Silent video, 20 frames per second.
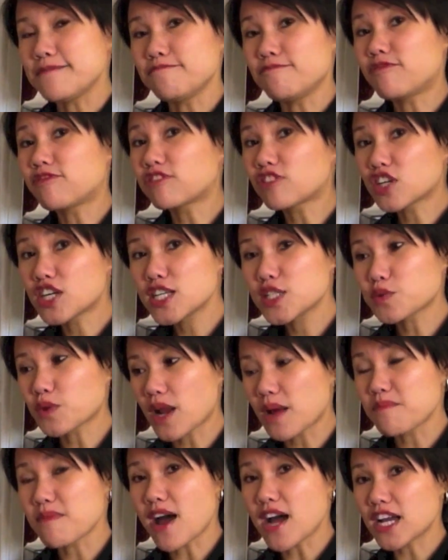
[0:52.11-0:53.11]
Freeze when
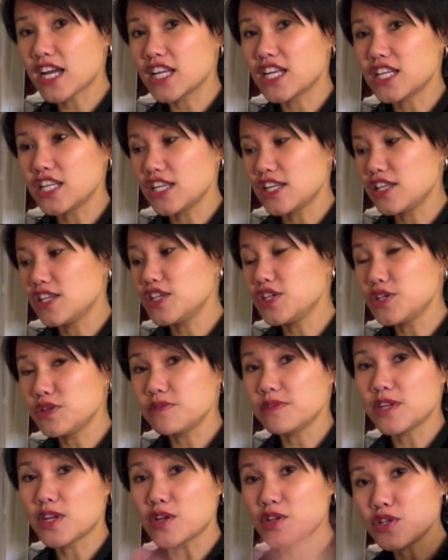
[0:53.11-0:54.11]
I'm not going to
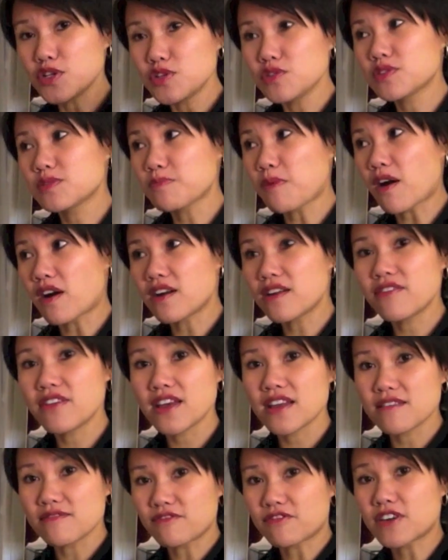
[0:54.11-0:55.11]
use part of
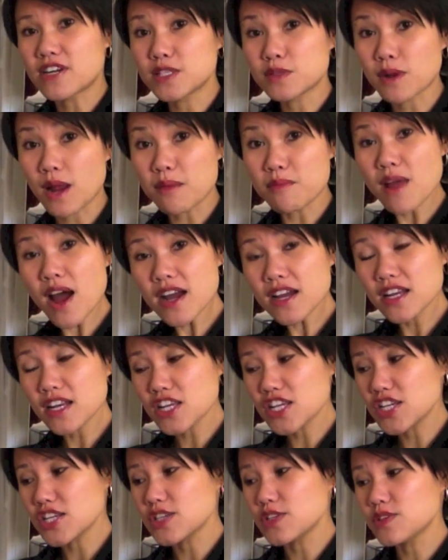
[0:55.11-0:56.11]
it, and freeze when I'm not going
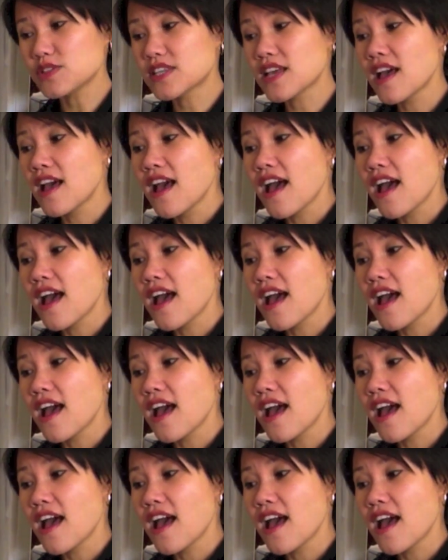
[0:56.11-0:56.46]
to use.